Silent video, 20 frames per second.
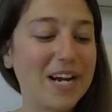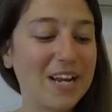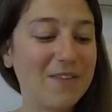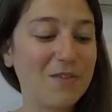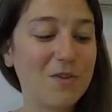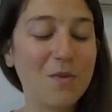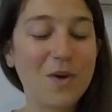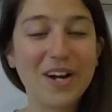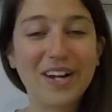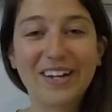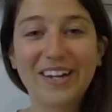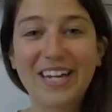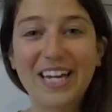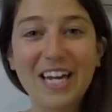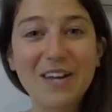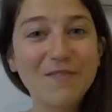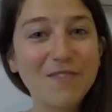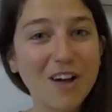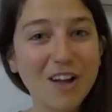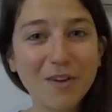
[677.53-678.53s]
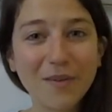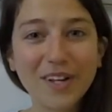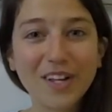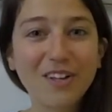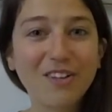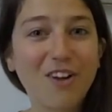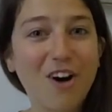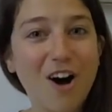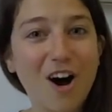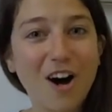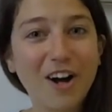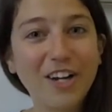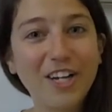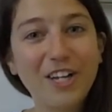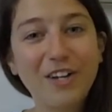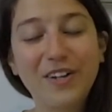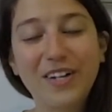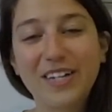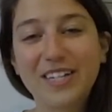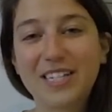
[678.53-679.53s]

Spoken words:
But if you want to keep following along,